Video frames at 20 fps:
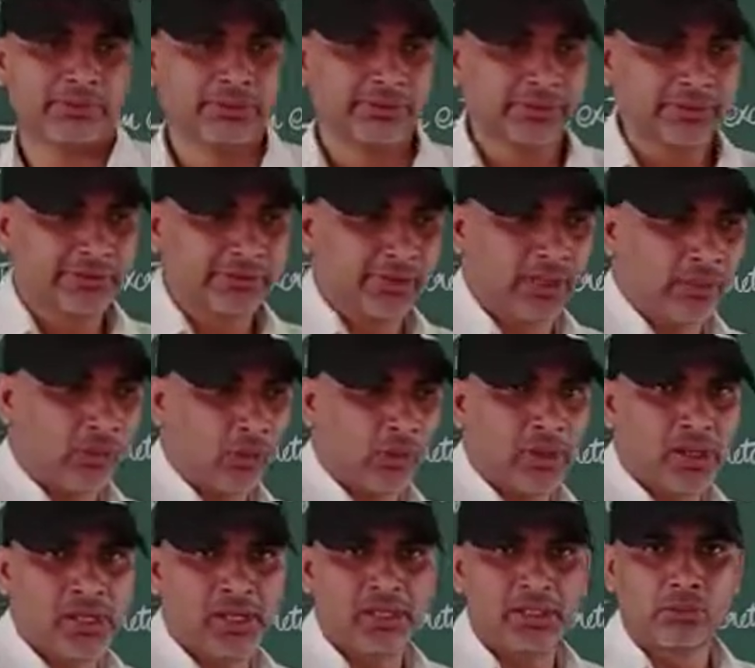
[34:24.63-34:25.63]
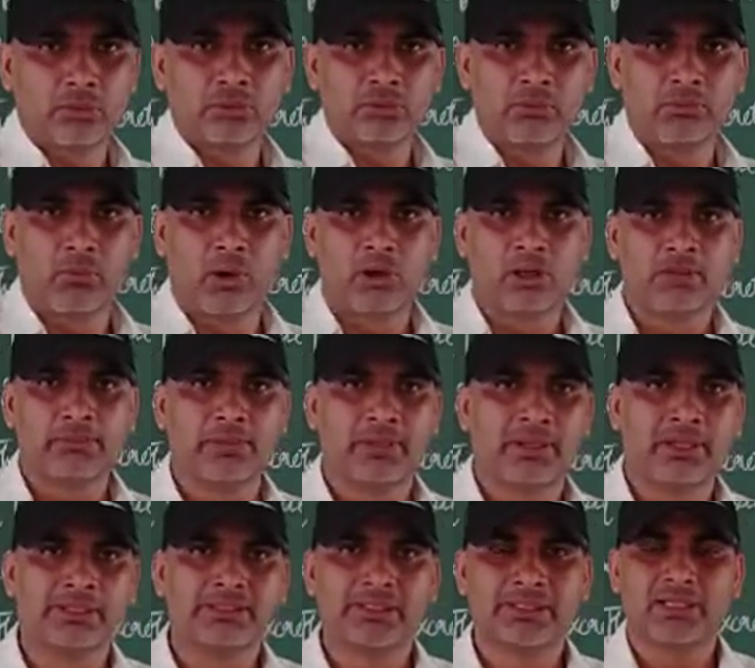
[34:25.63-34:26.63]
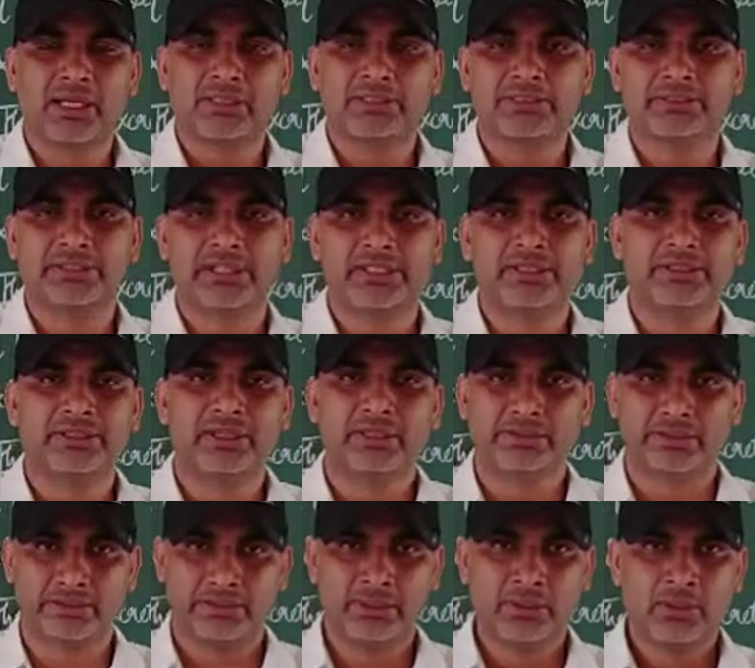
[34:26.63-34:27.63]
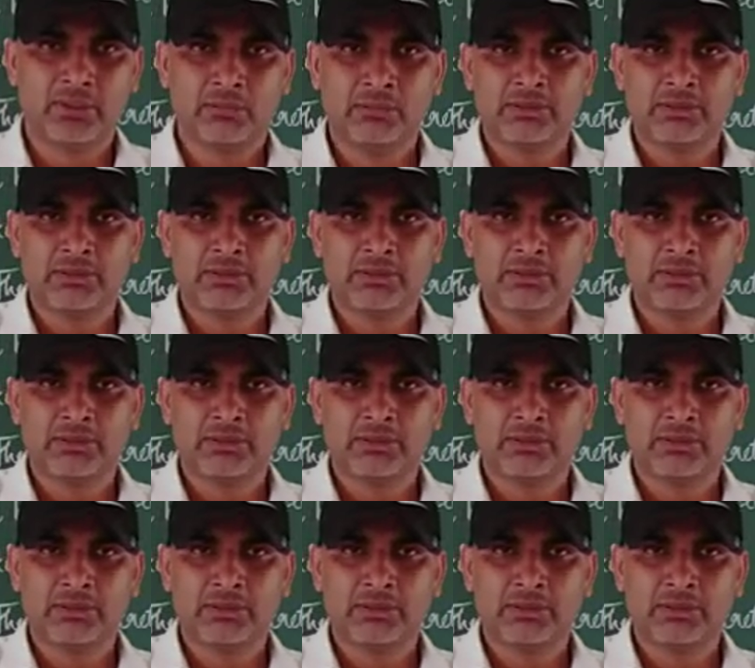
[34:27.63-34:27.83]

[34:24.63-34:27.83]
This is the going into the modification or the changes